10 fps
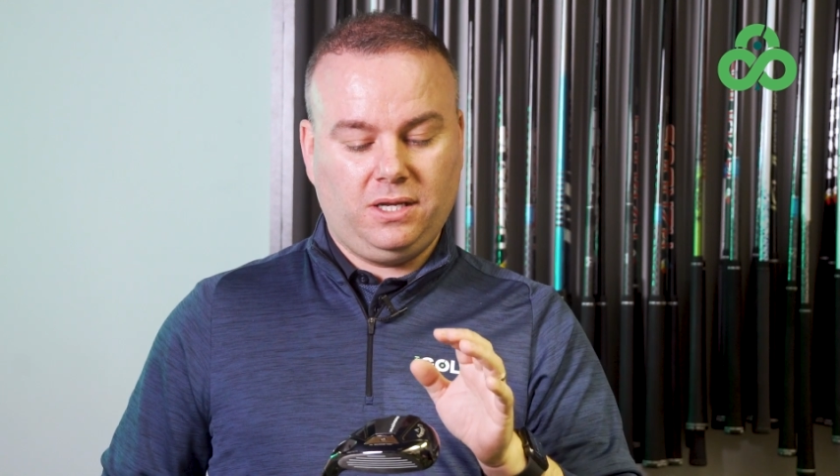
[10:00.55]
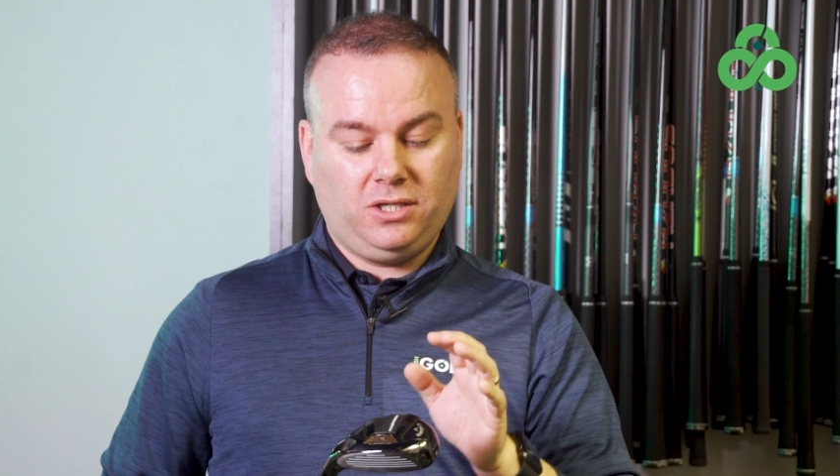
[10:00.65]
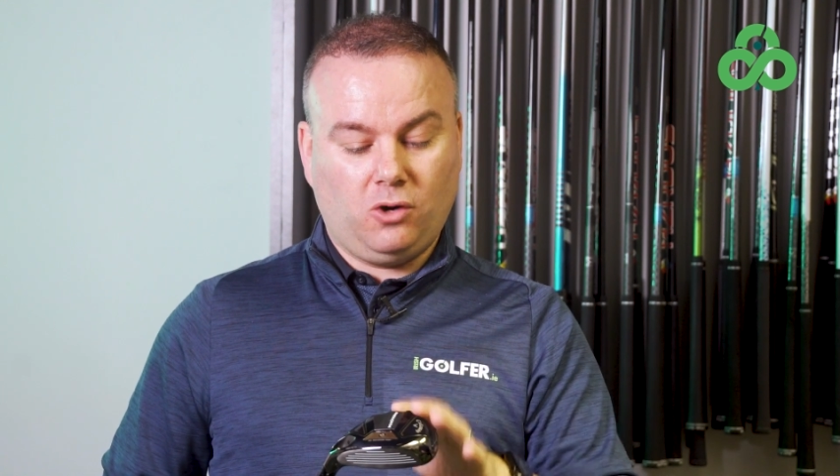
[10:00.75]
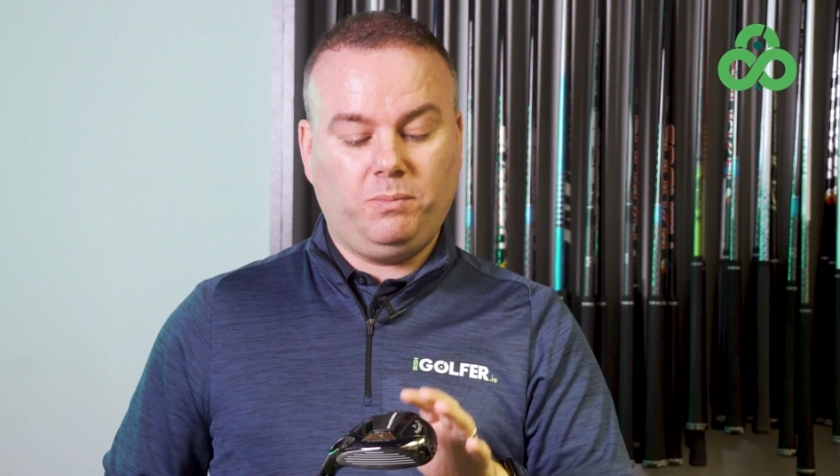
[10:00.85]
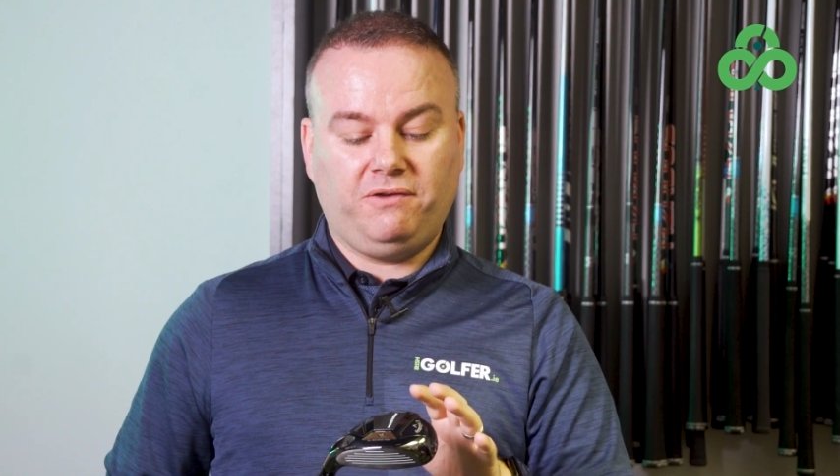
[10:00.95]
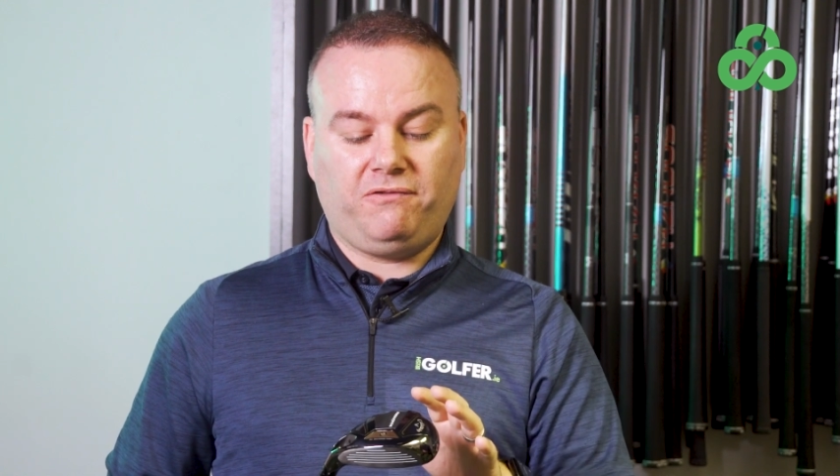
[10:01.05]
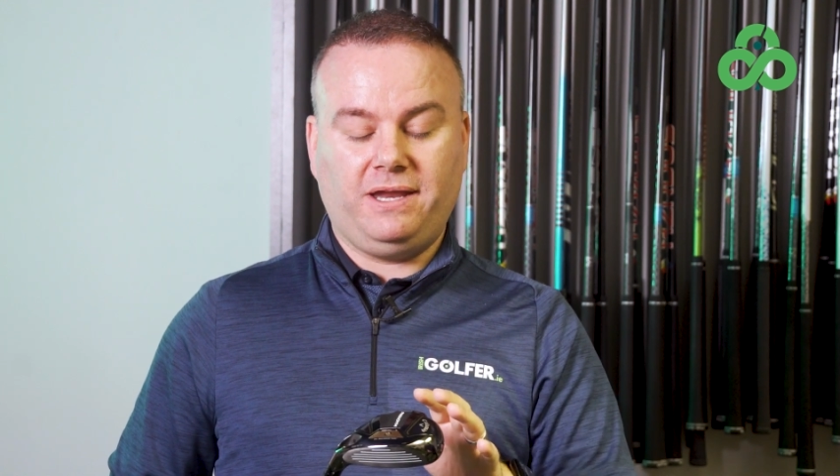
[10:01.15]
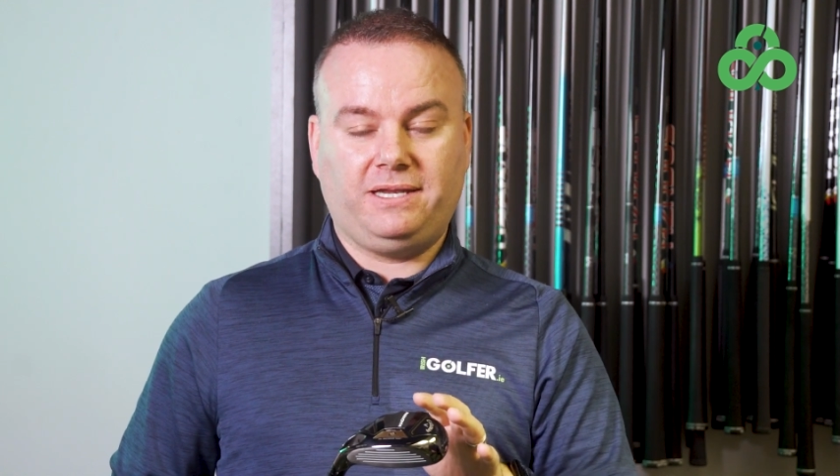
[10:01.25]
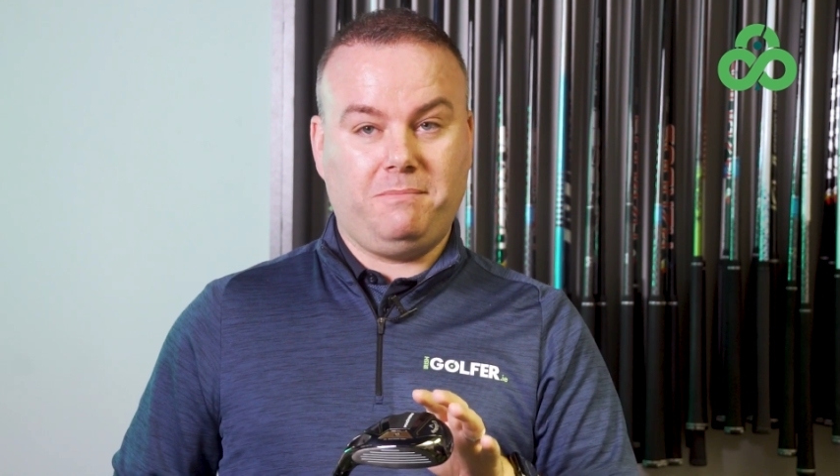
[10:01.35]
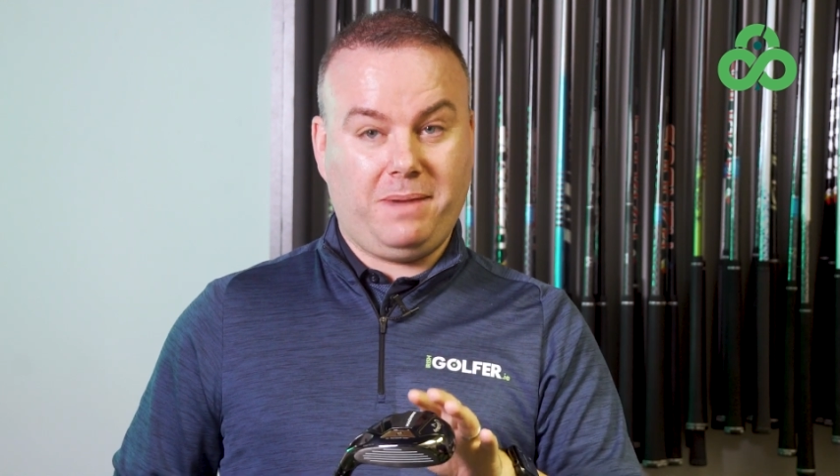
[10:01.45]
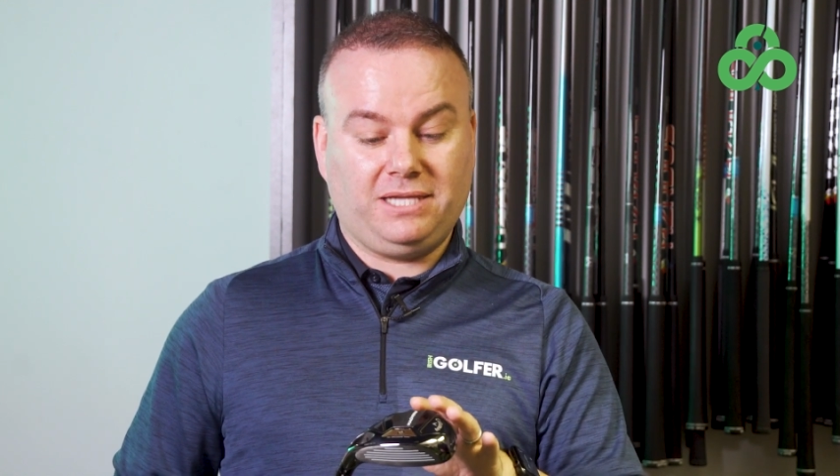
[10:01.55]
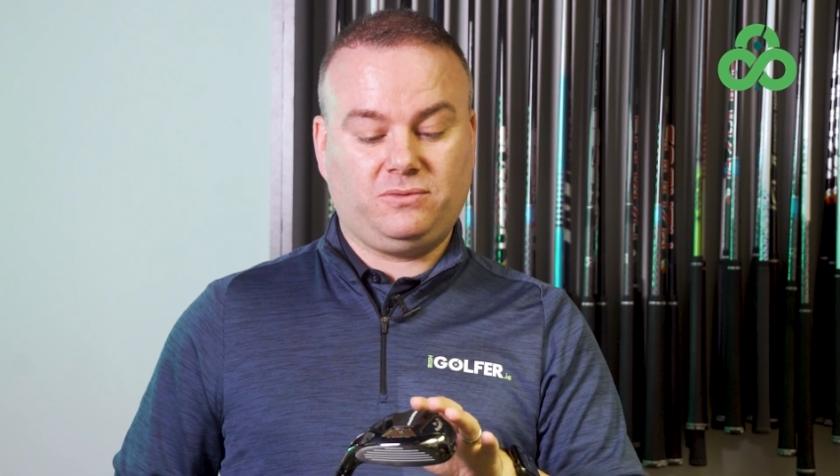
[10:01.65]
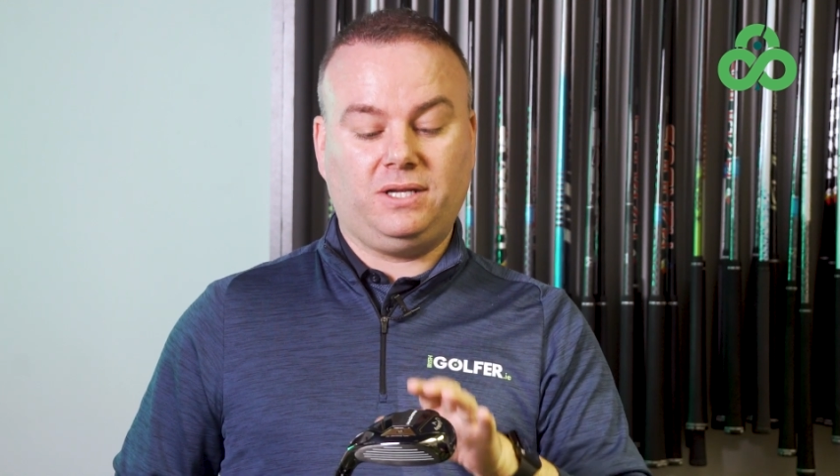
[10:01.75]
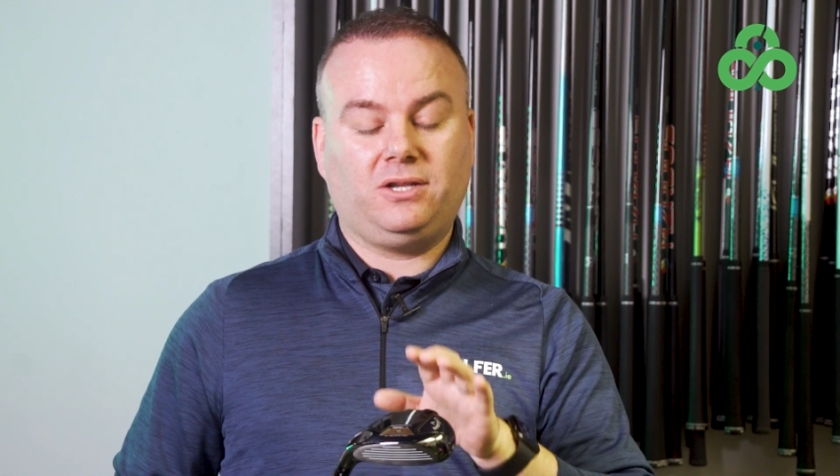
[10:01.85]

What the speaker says: Don't be afraid to mess with it,